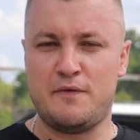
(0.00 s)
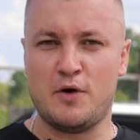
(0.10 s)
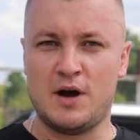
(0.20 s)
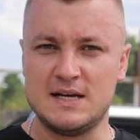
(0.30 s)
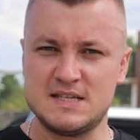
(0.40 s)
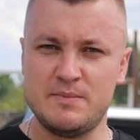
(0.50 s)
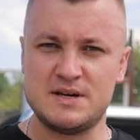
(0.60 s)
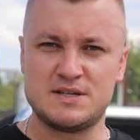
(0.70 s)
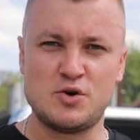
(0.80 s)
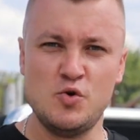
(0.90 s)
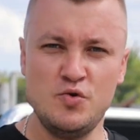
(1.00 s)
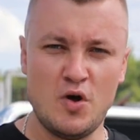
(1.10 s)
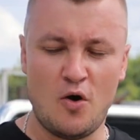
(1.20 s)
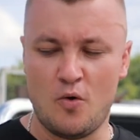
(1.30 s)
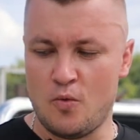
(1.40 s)
for customers who
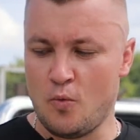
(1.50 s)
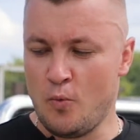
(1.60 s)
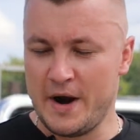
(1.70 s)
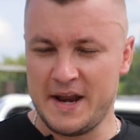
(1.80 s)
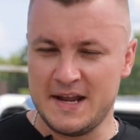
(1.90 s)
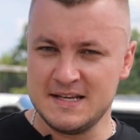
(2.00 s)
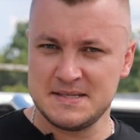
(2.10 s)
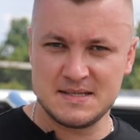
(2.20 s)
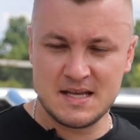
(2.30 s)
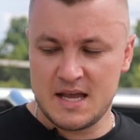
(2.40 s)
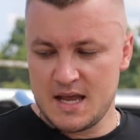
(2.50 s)
know what it is.